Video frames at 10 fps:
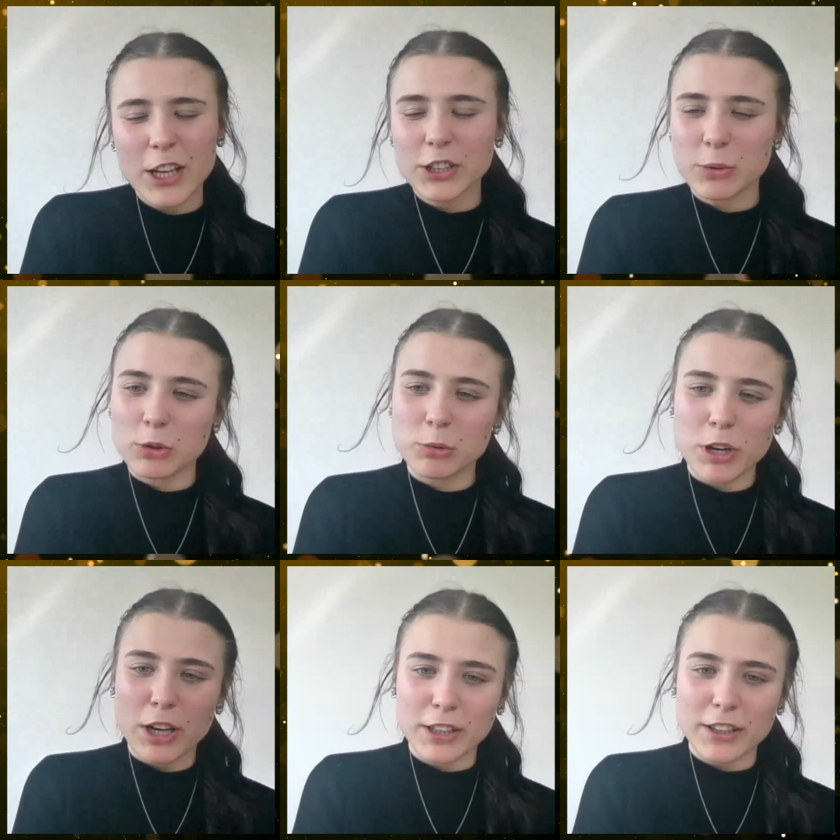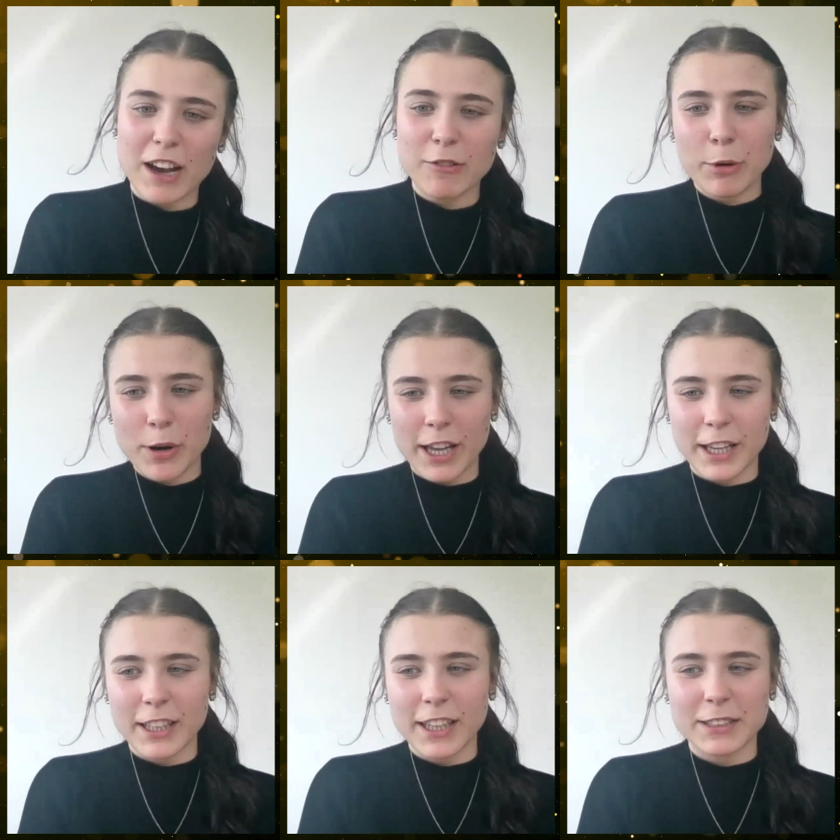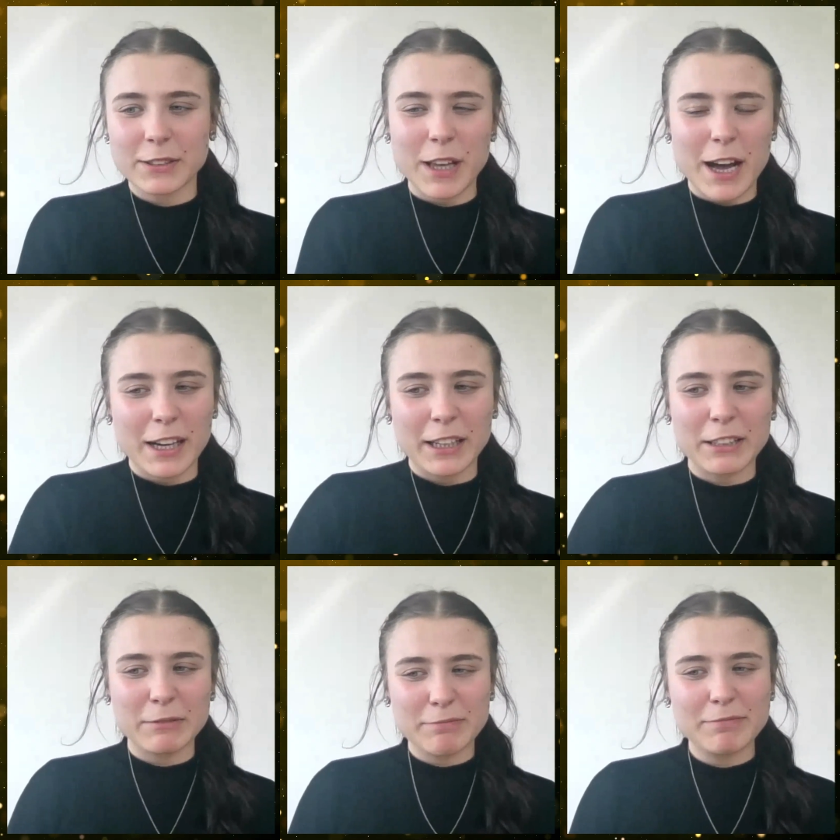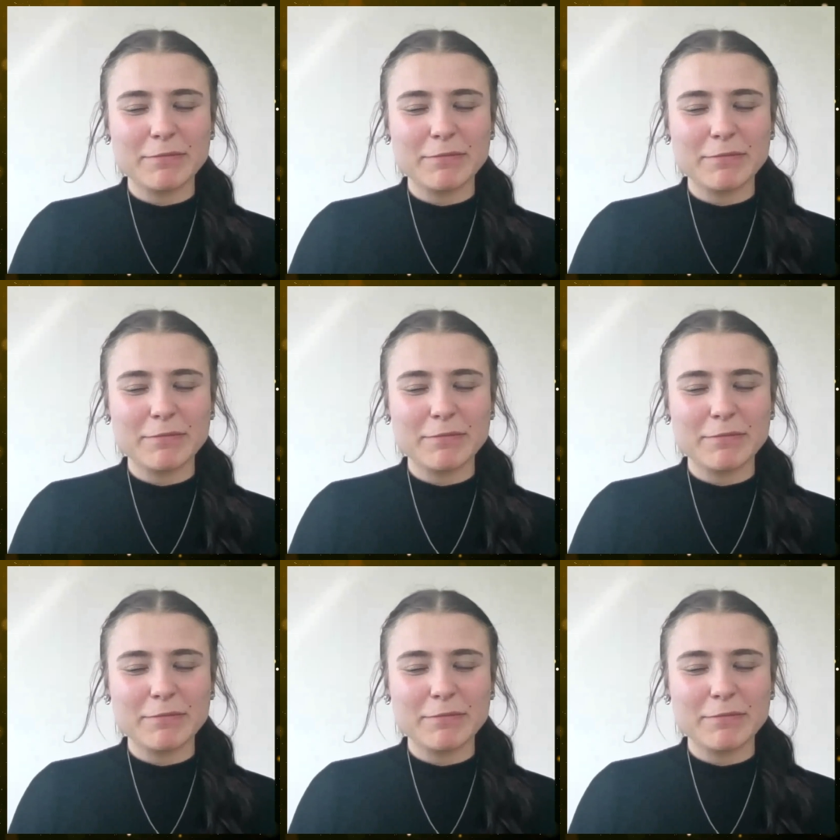So all the work that I've put in, it's like